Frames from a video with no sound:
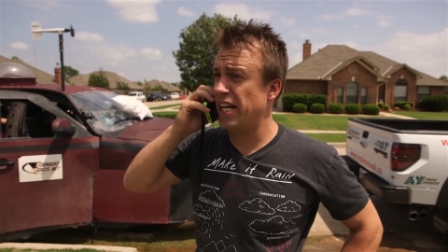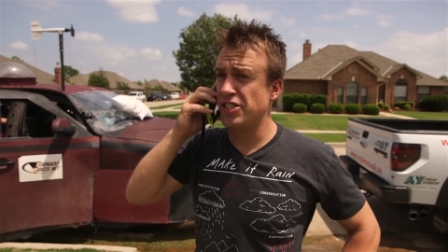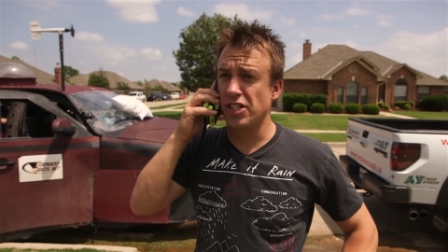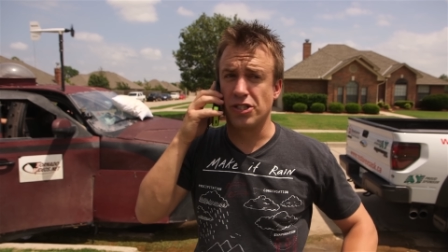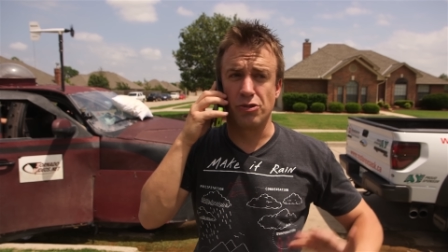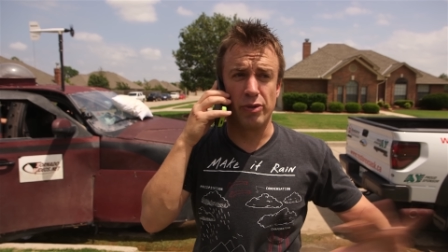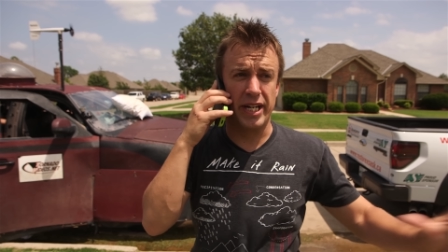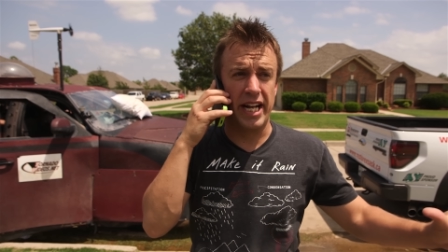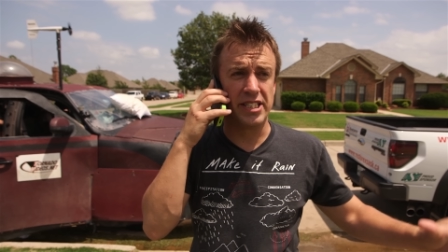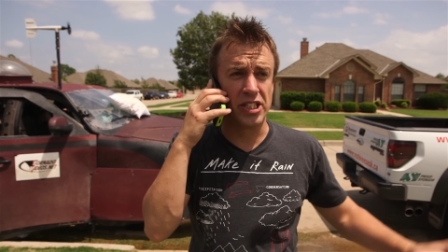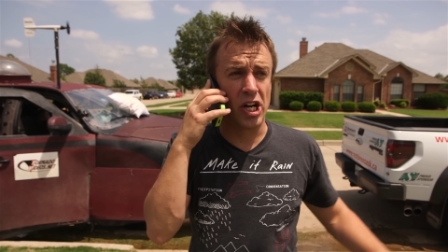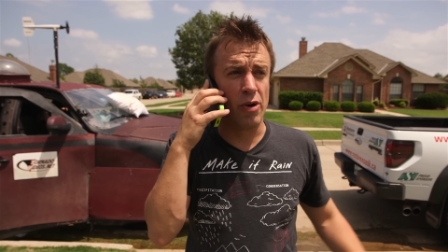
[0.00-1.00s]
And just three
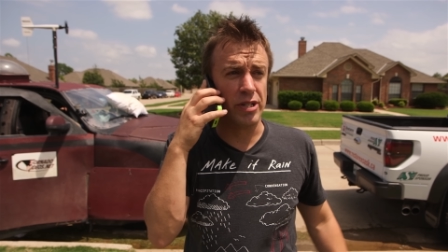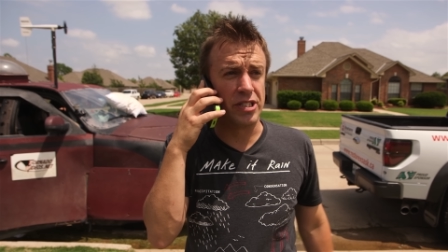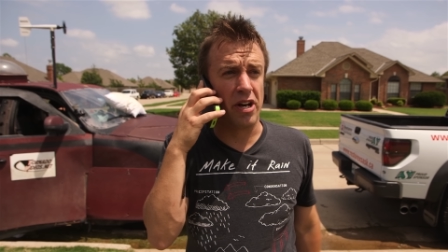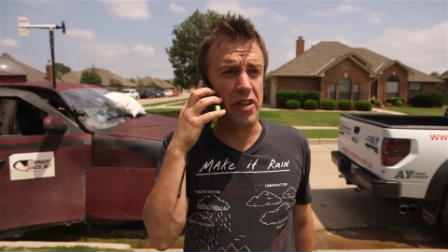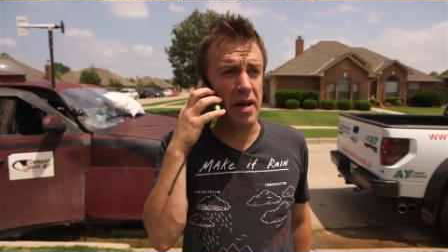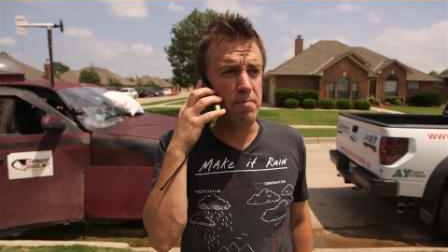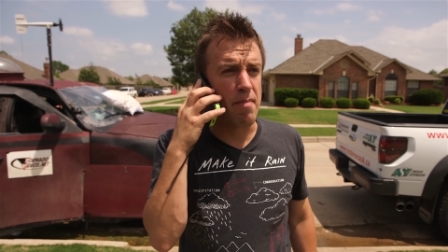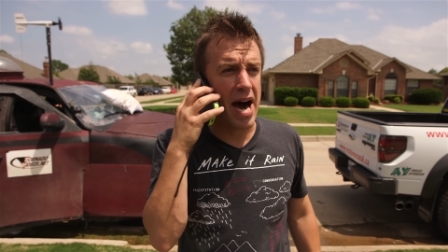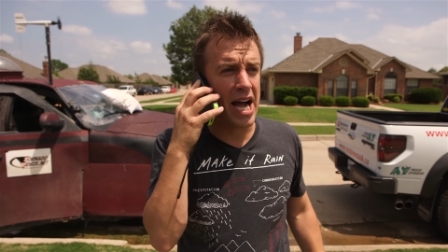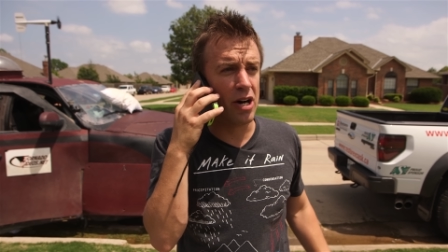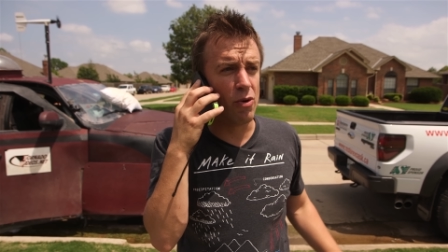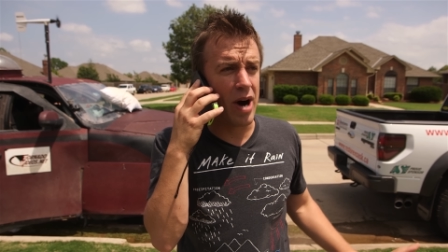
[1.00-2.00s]
days ago, we saw that
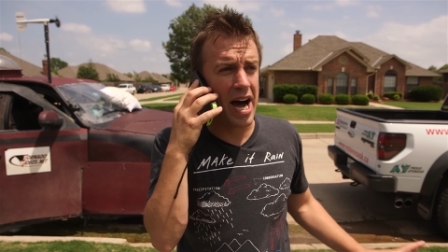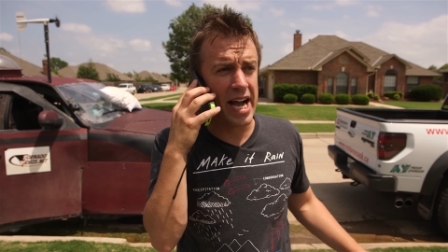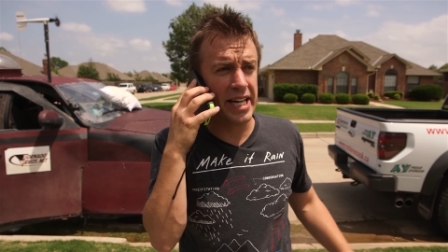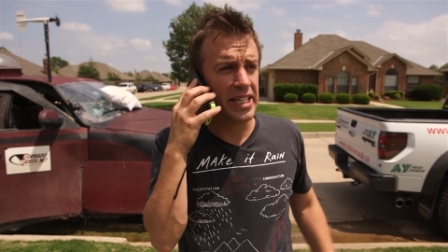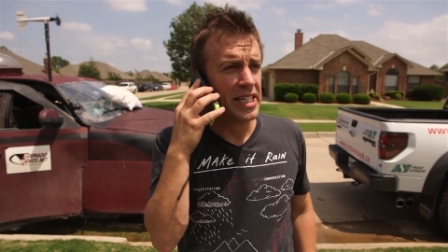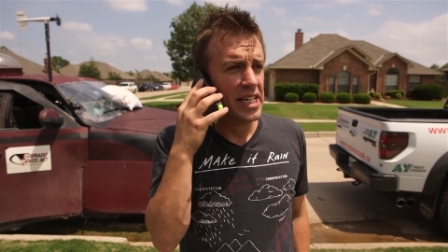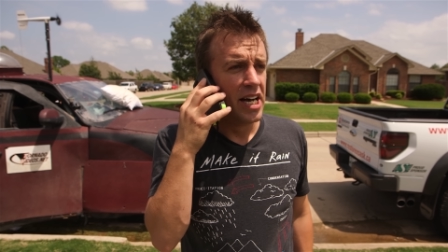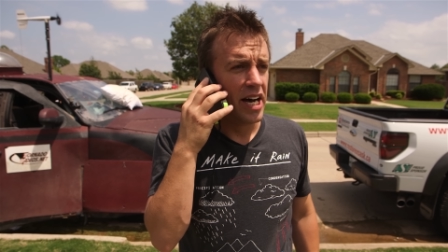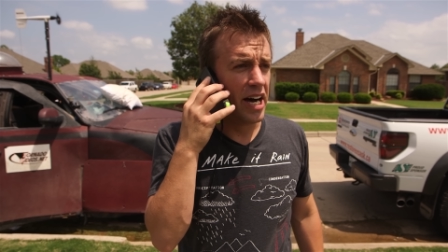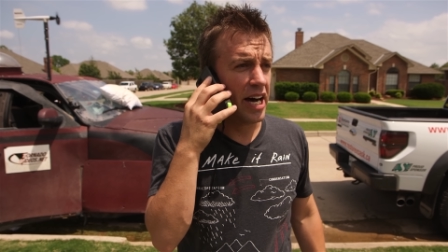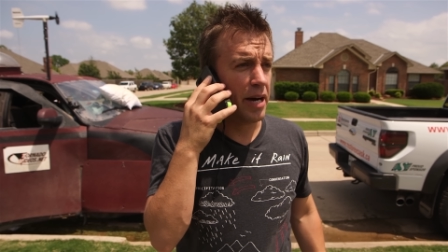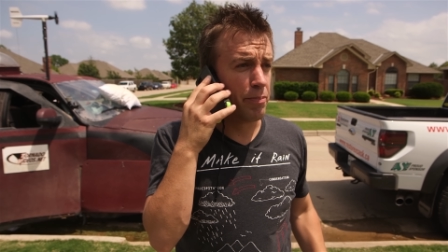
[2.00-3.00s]
mile wide
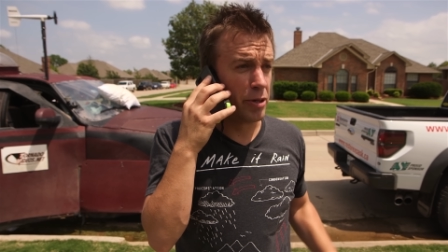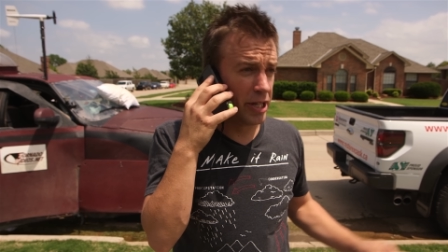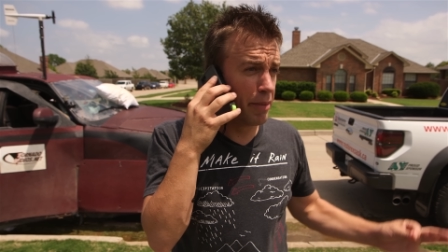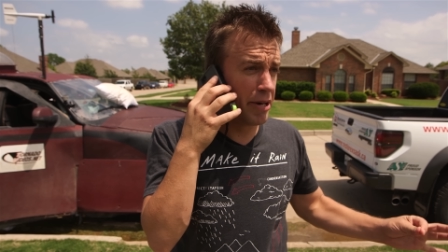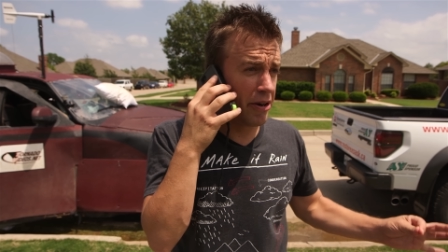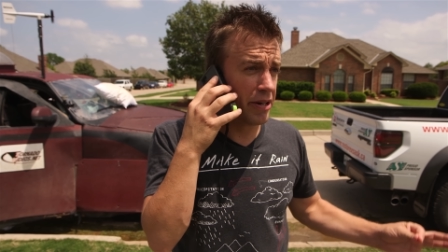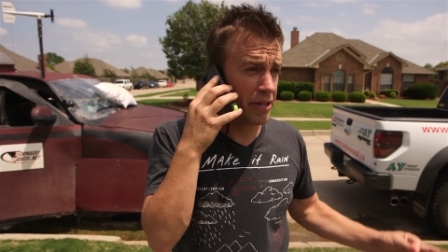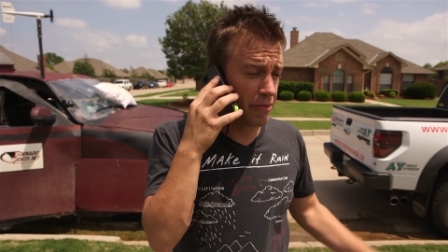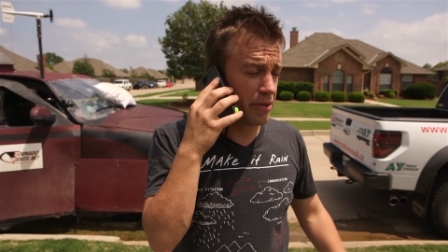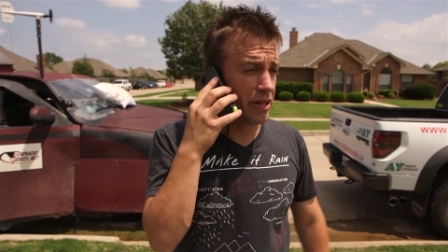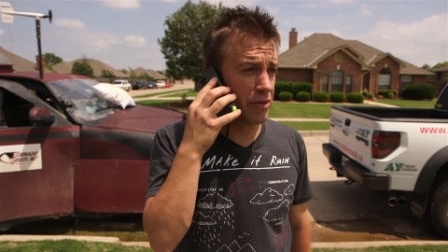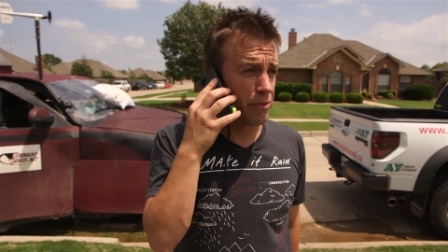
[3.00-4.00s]
uh, preliminary
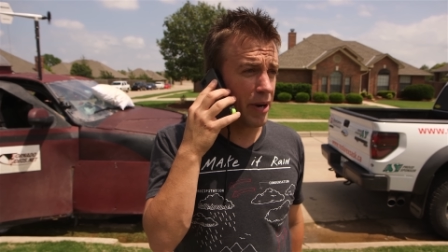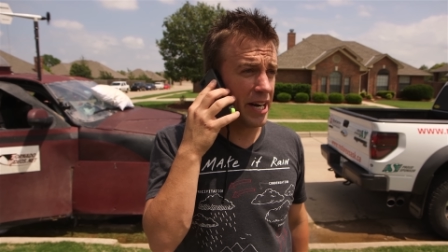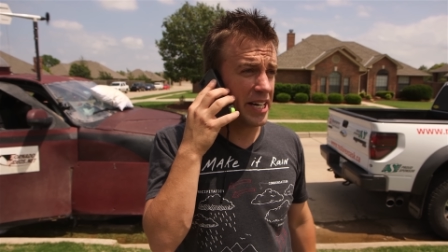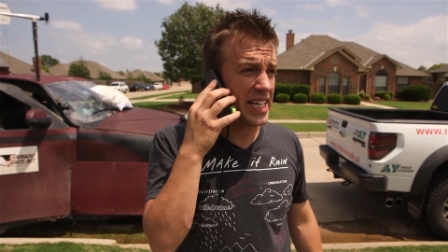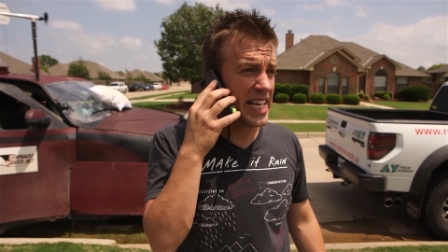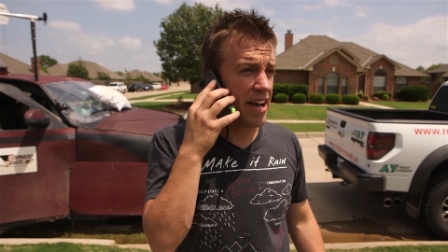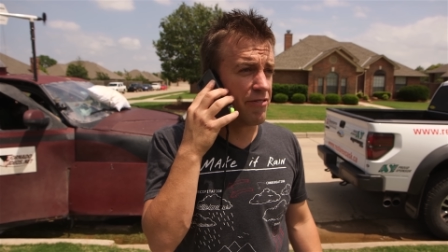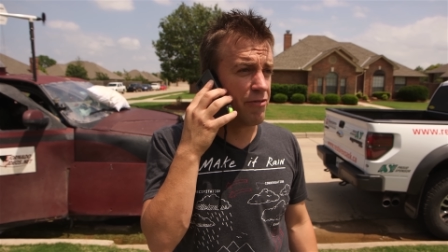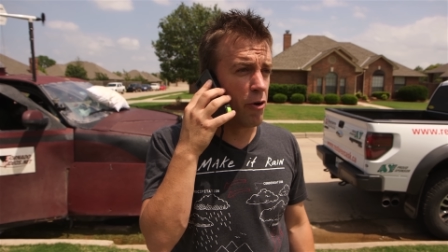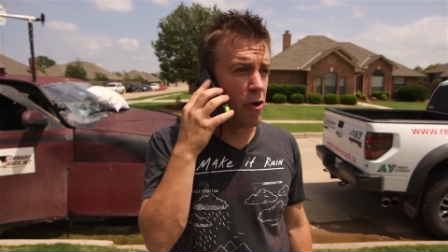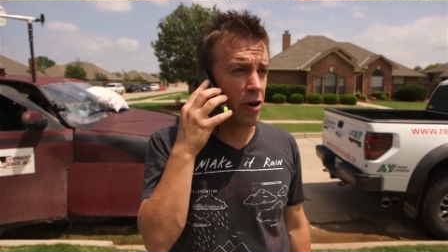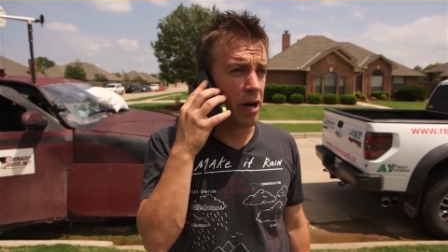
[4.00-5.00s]
rated
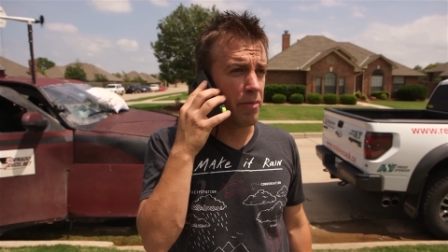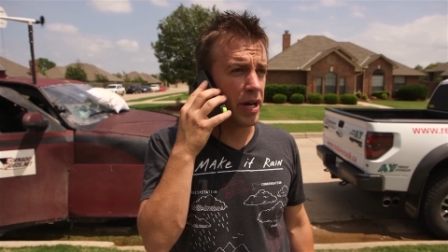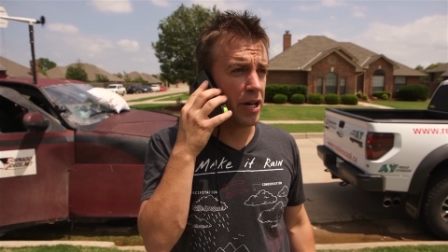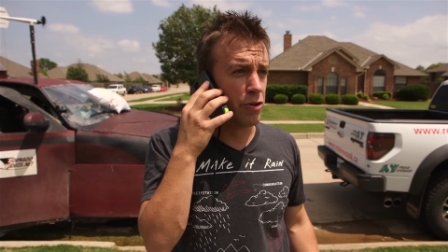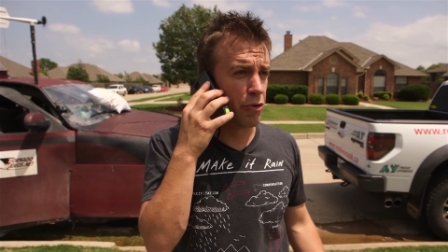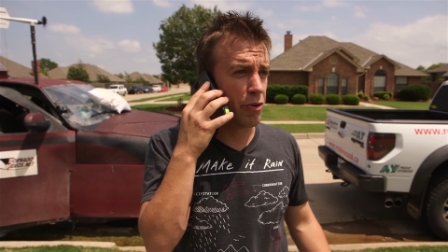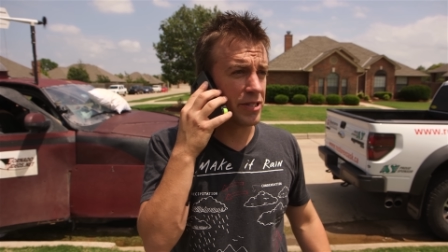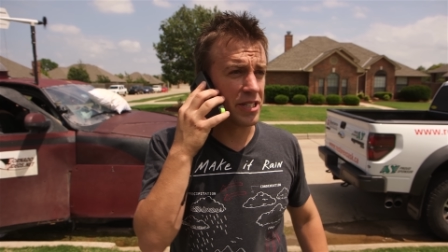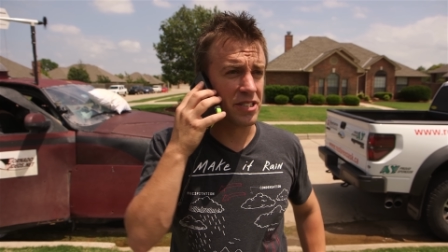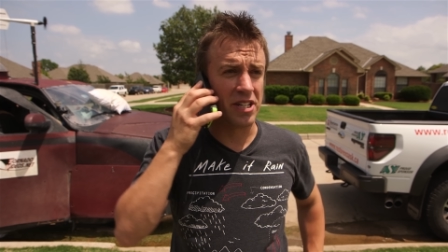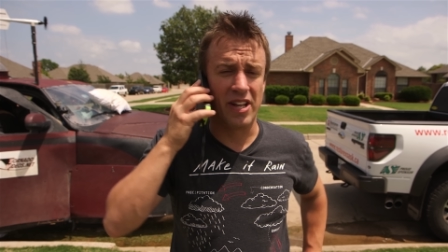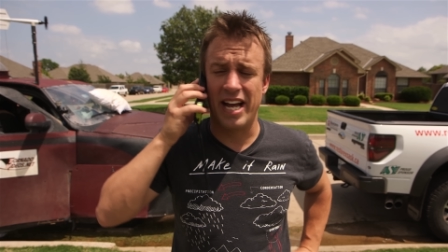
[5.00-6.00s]
EF4 up uh,
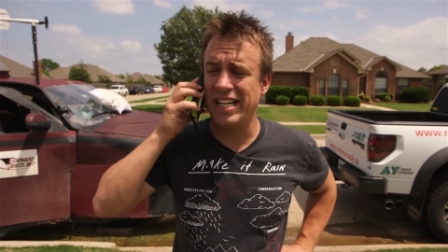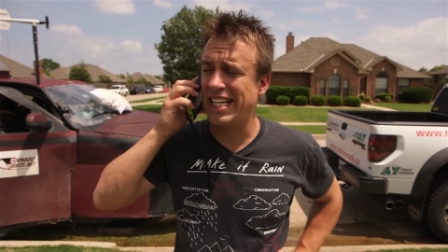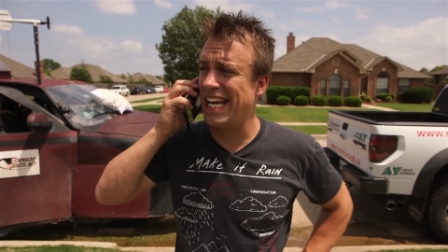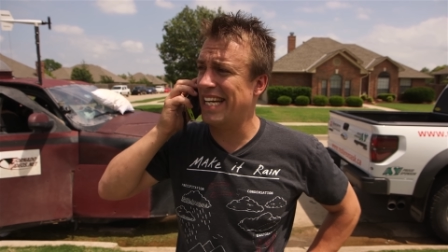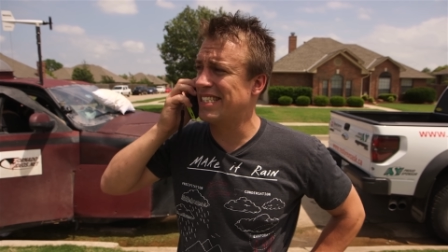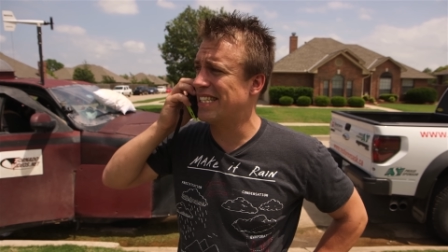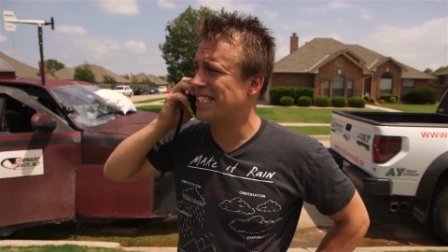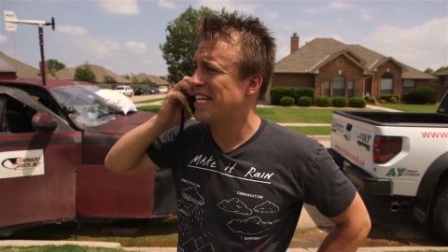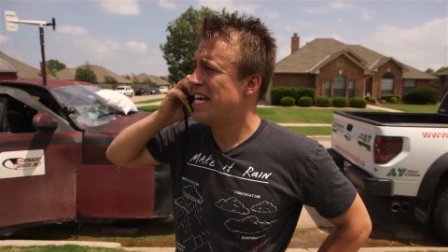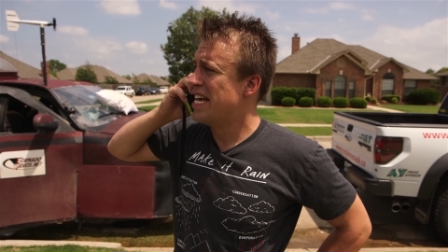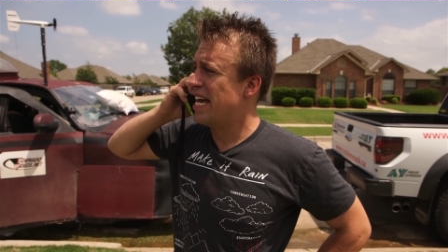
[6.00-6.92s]
northwest of Salina, Kansas,